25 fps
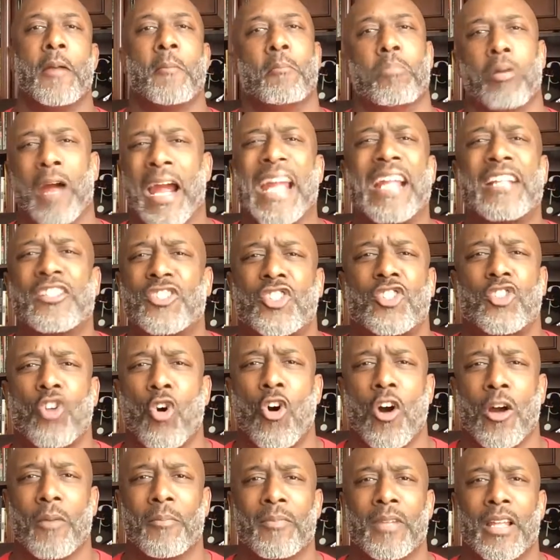
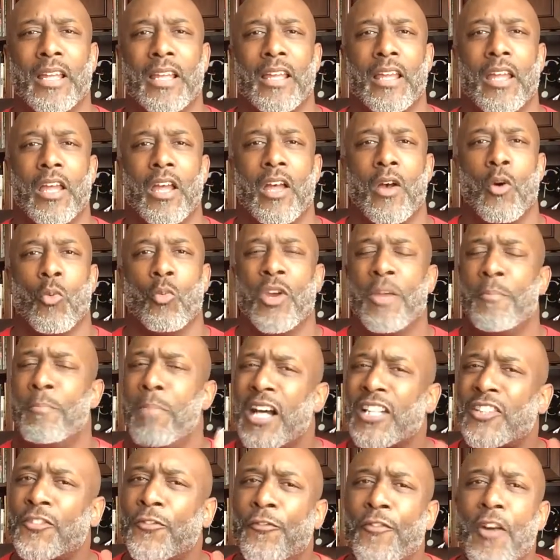Brainstorm. We
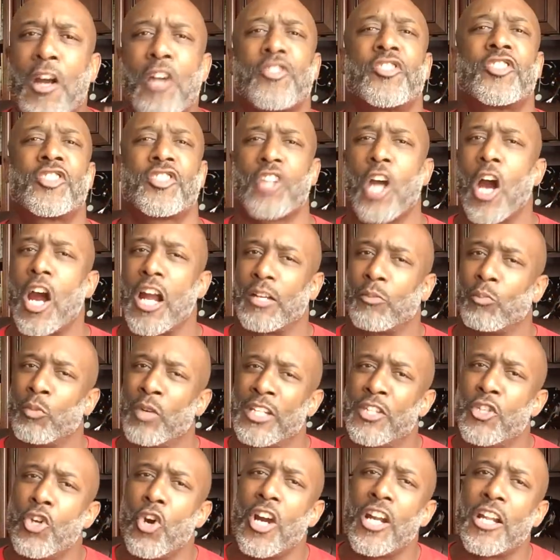must first start
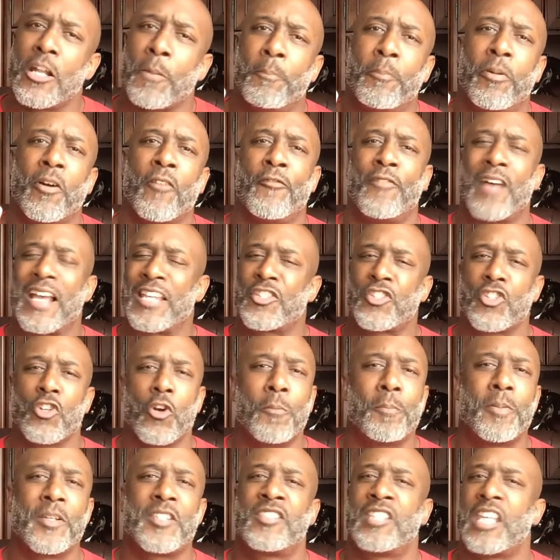when you're in a
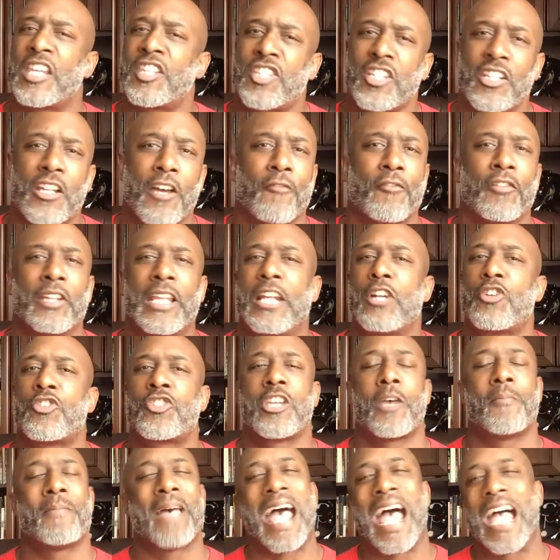professional position of
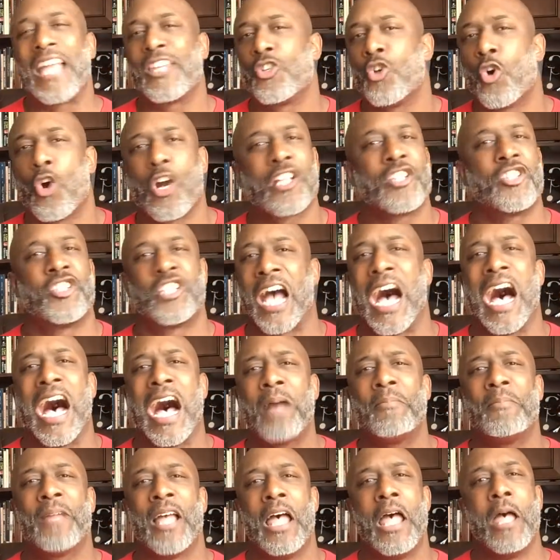leadership at your
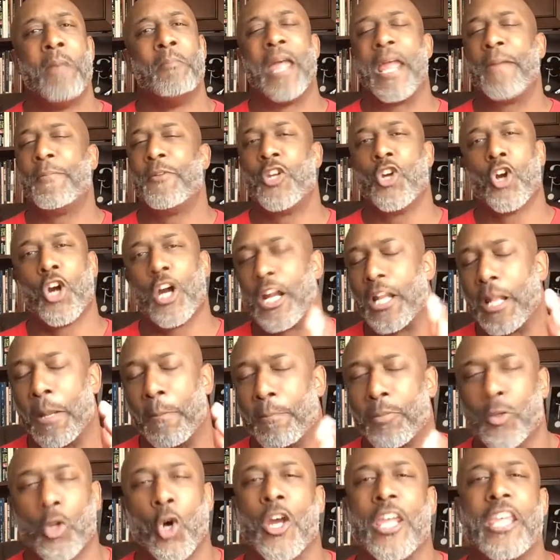job. Maybe you're an
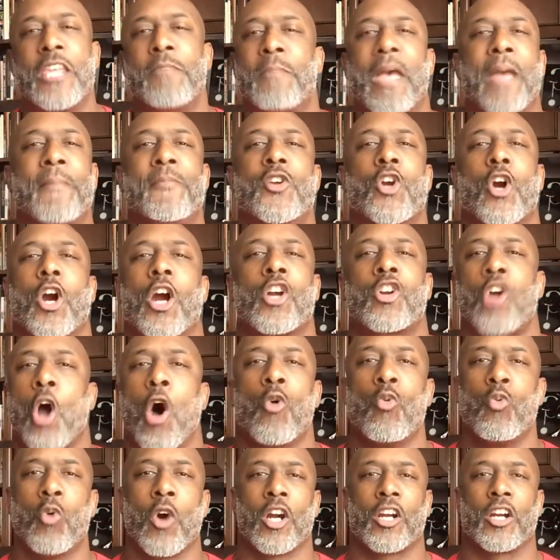employee, maybe you're a
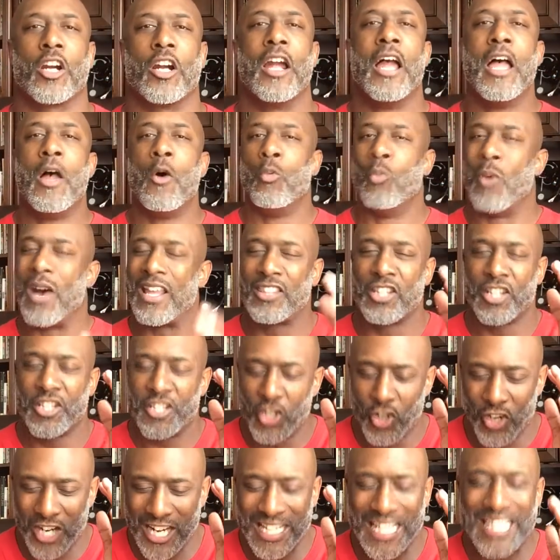coworker. Whether
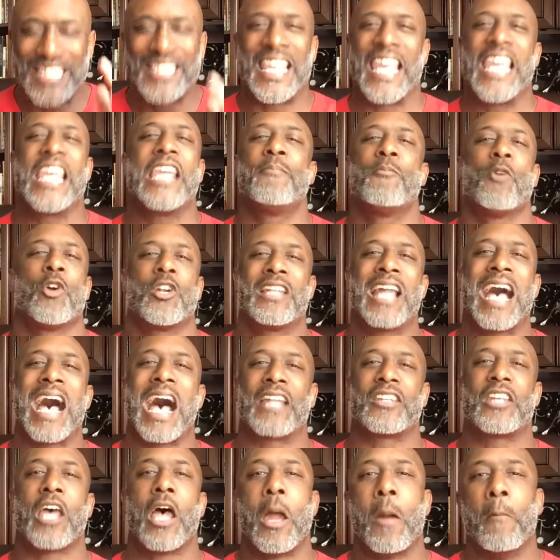you're in a team or
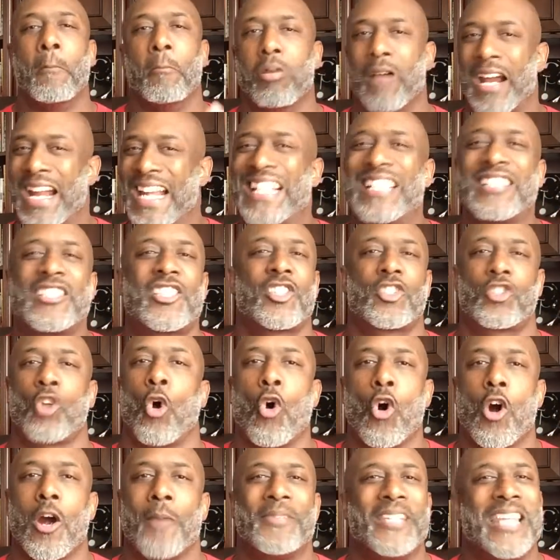not,
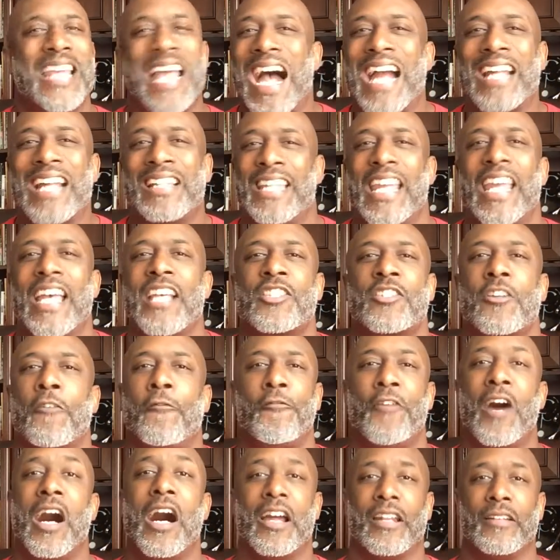brainstorm the ideas of
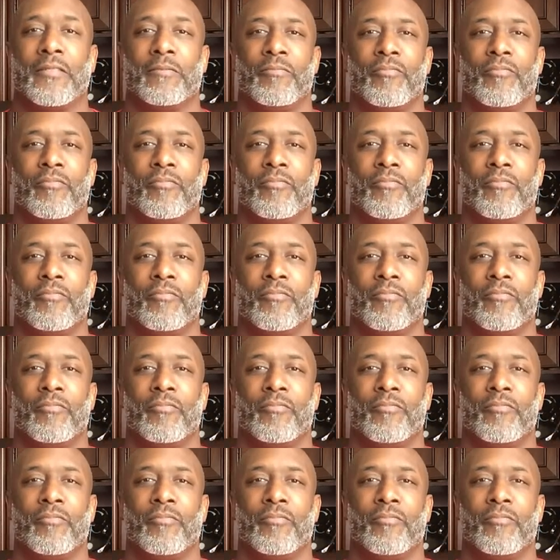fun.